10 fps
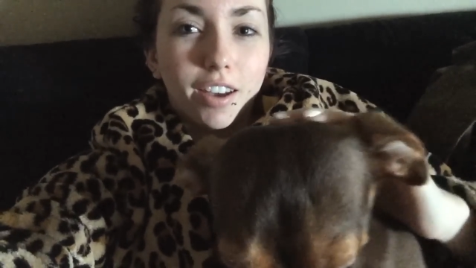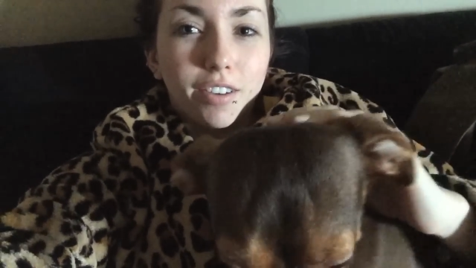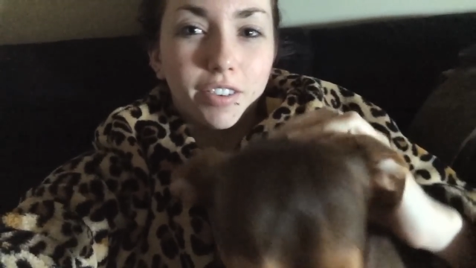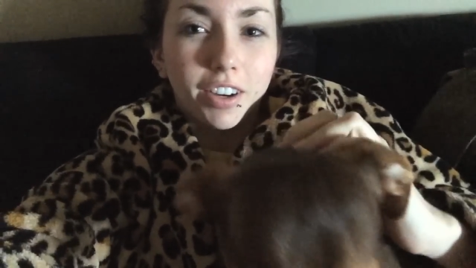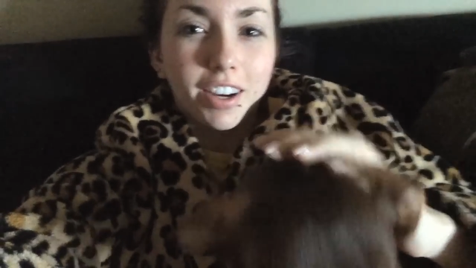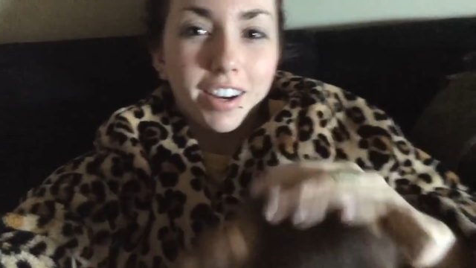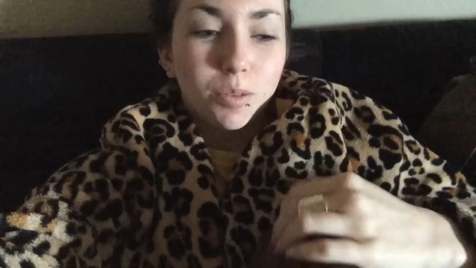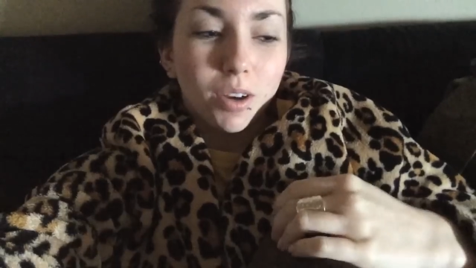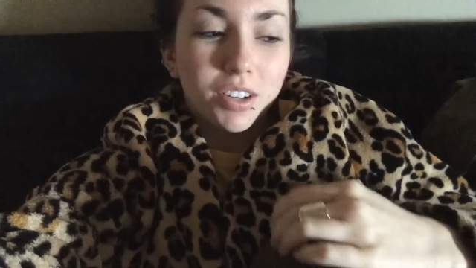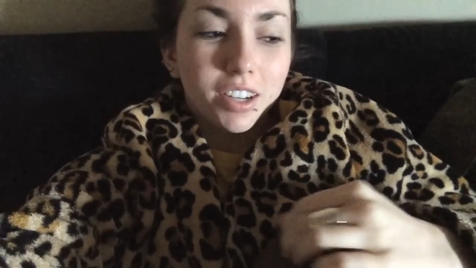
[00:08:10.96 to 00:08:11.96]
ever. I
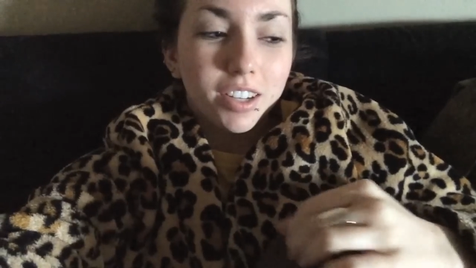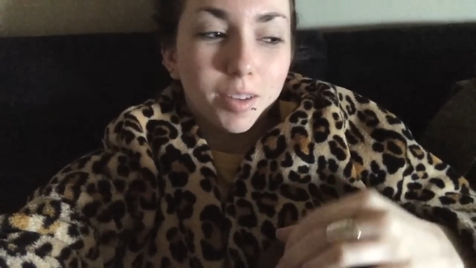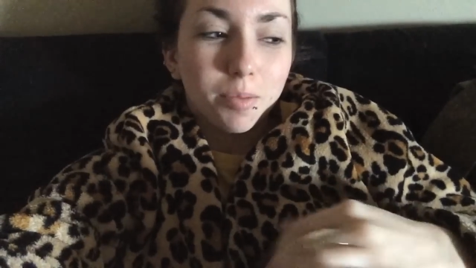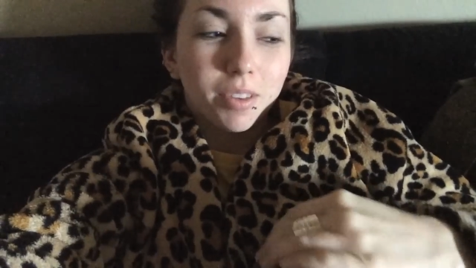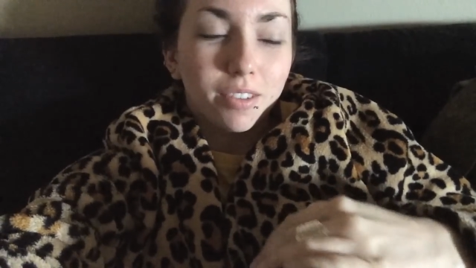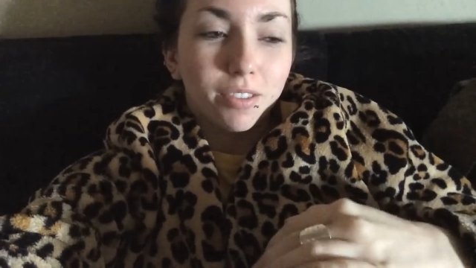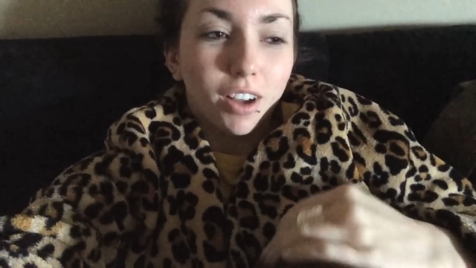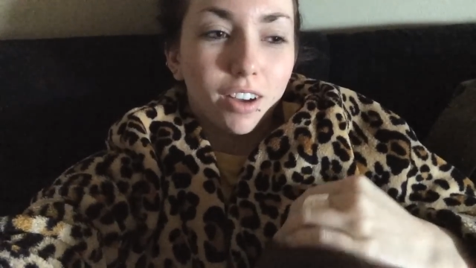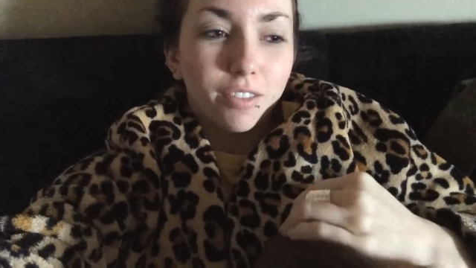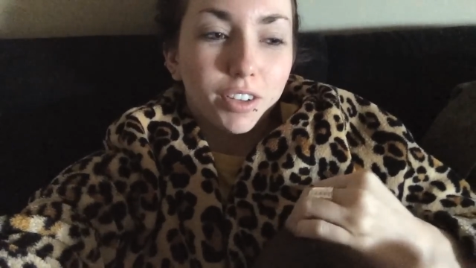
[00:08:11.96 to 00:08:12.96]
was watching some of the
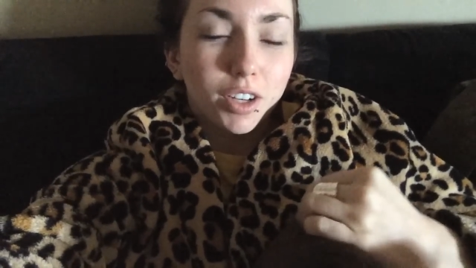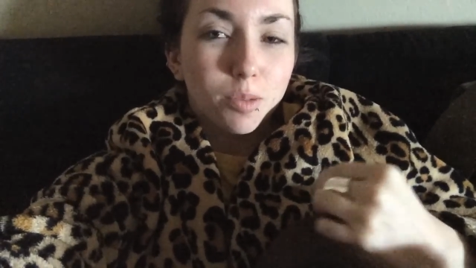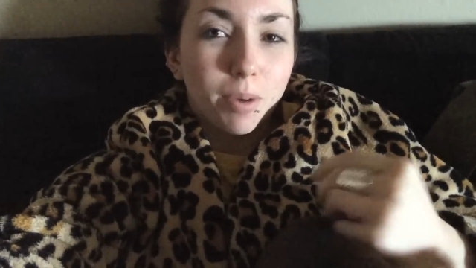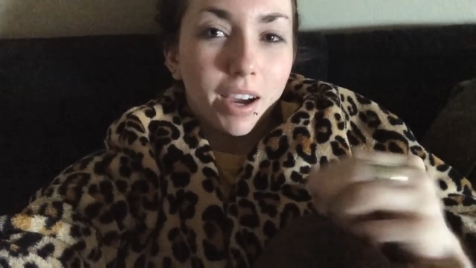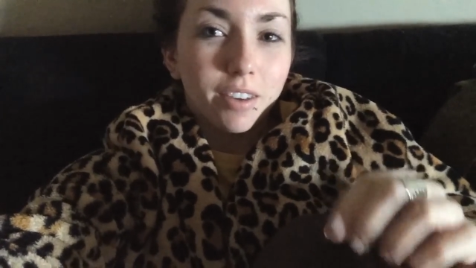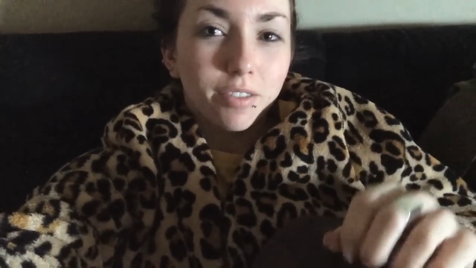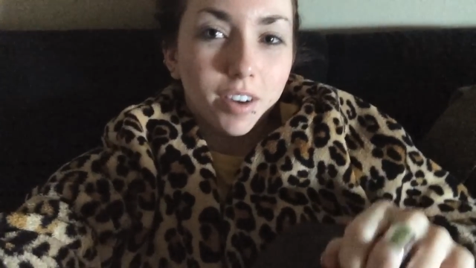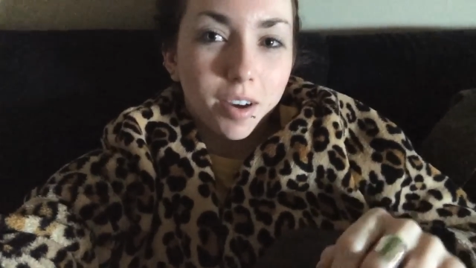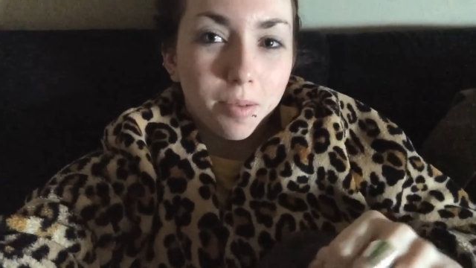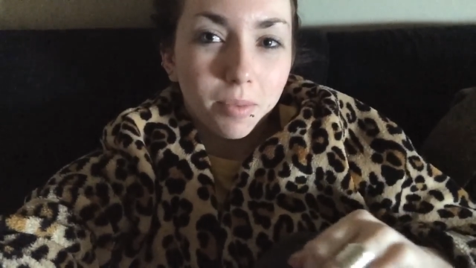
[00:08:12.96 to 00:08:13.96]
vlog footage back
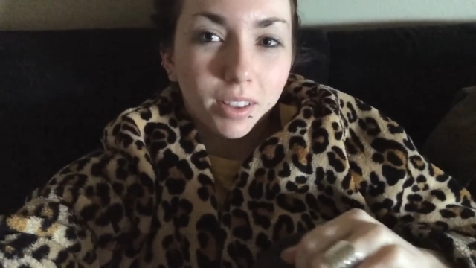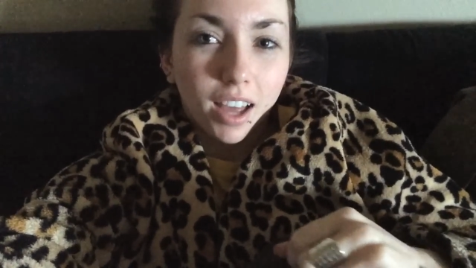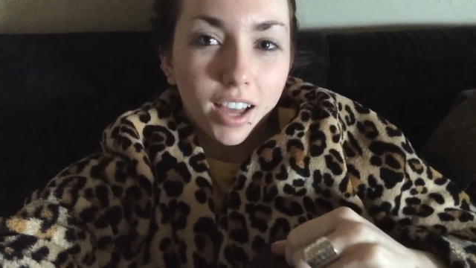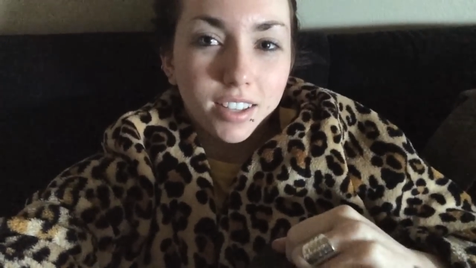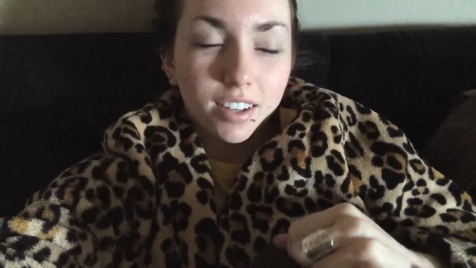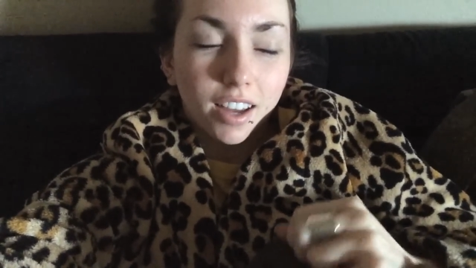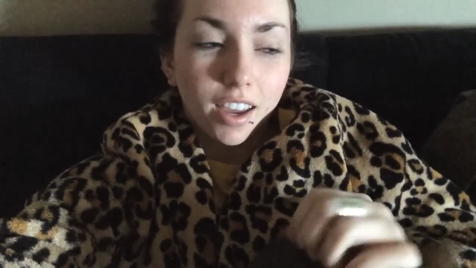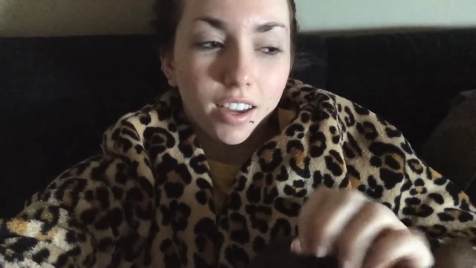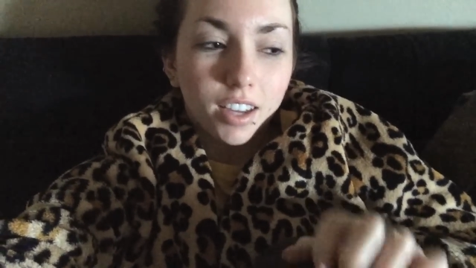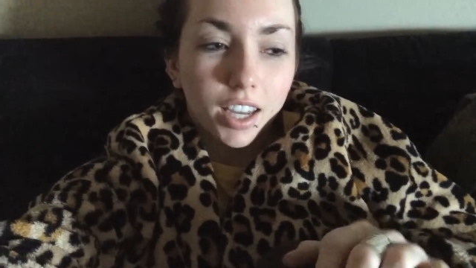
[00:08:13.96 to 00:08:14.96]
from last
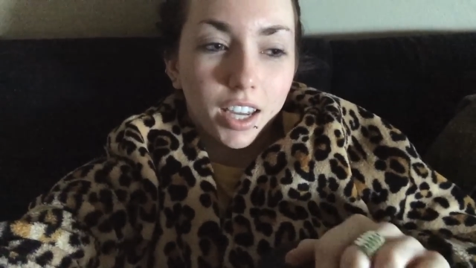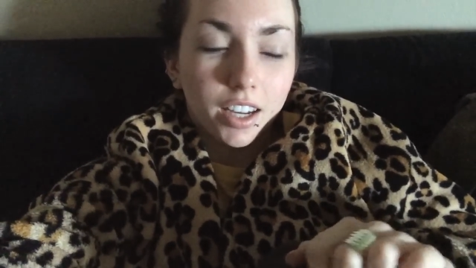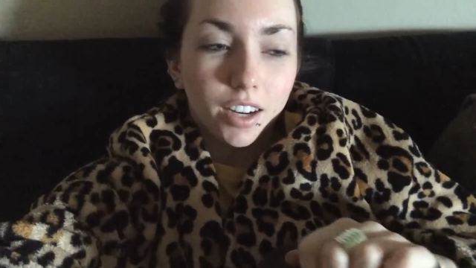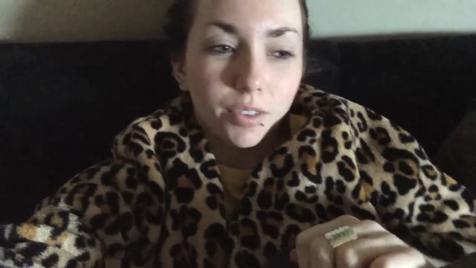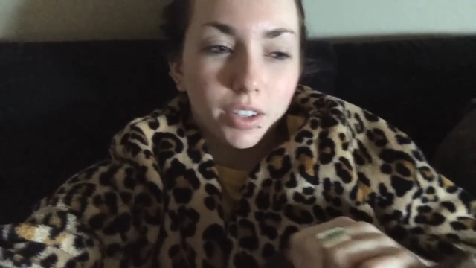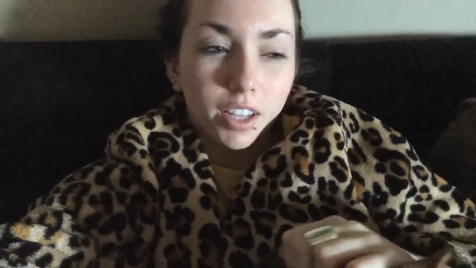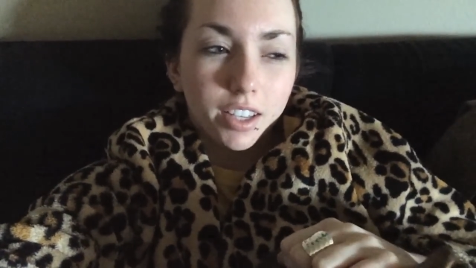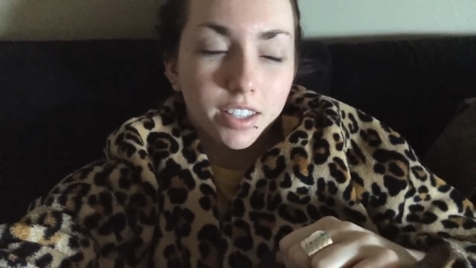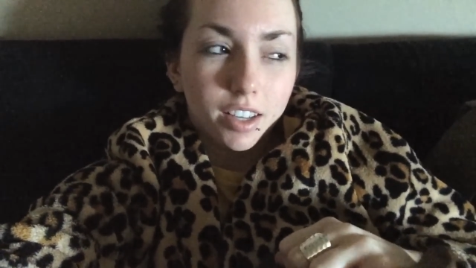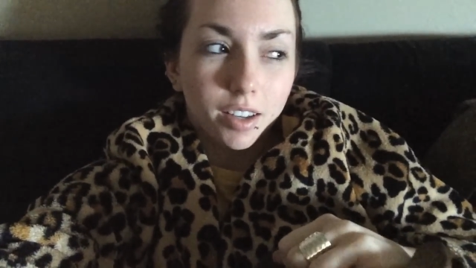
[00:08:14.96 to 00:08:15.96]
night and I
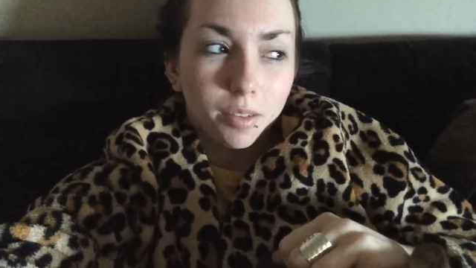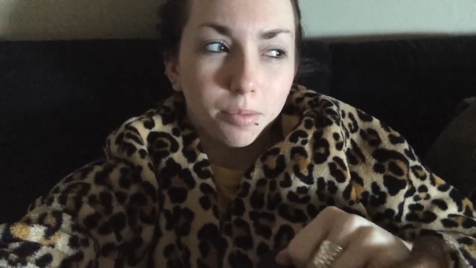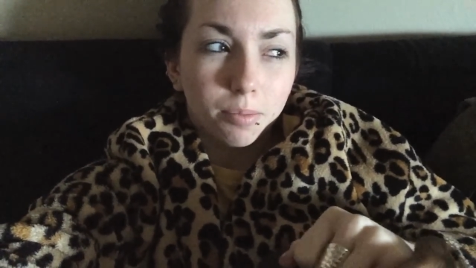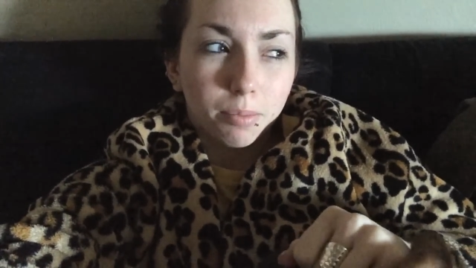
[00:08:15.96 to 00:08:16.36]
realized that